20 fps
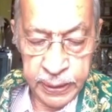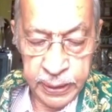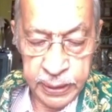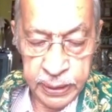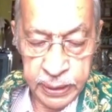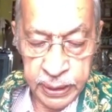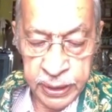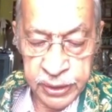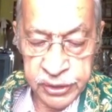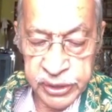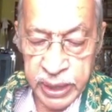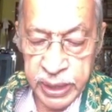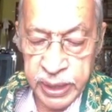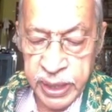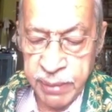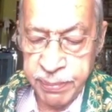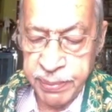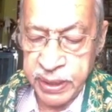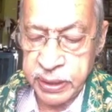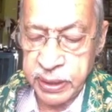his
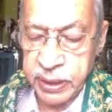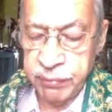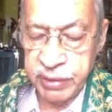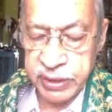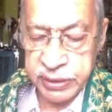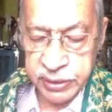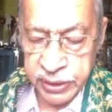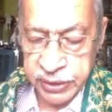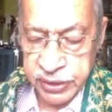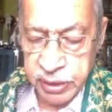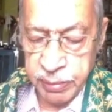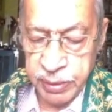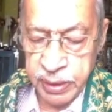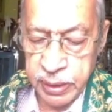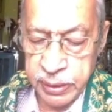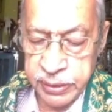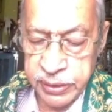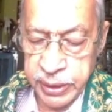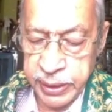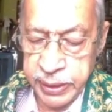elder brother was
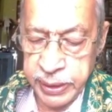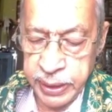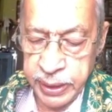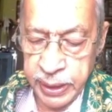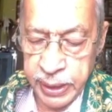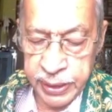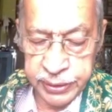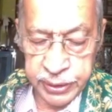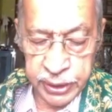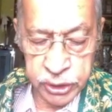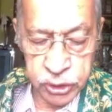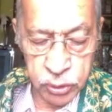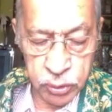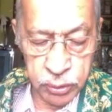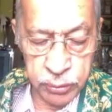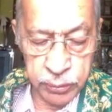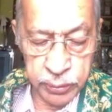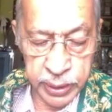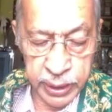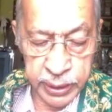Krishnamacharya, as I told
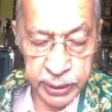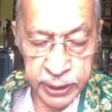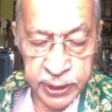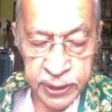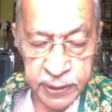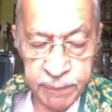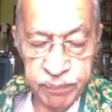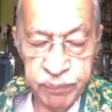you earlier.